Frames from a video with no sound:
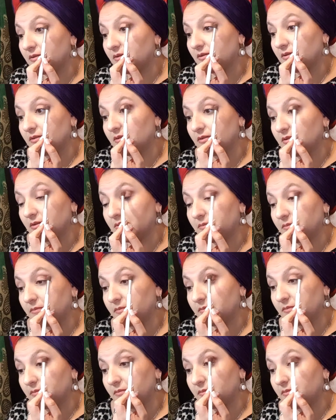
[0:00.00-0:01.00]

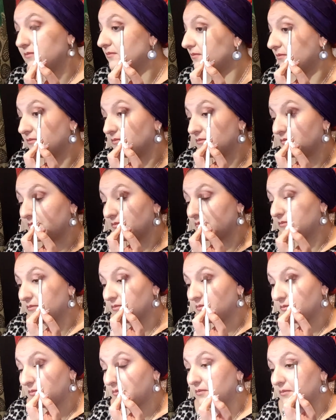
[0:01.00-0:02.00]

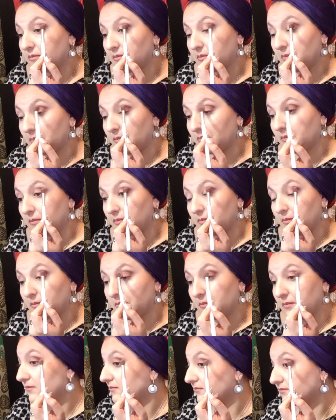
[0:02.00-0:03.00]

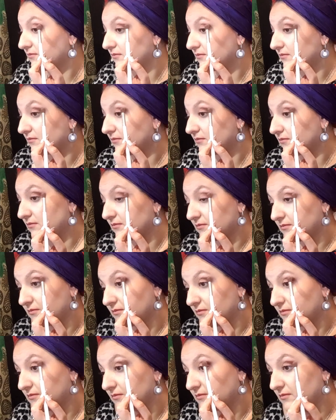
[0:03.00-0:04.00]

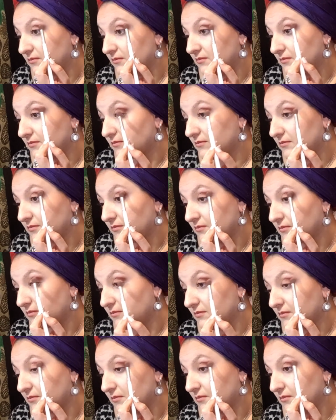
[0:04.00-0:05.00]

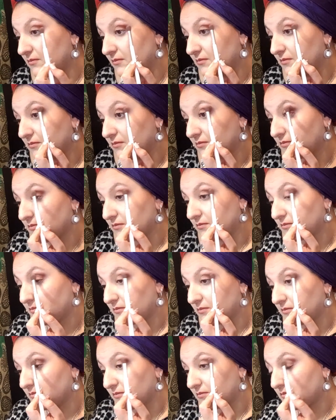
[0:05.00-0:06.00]

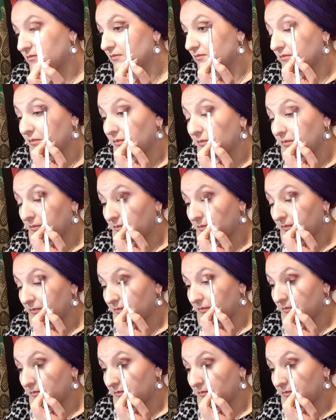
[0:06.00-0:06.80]
Nothing is said.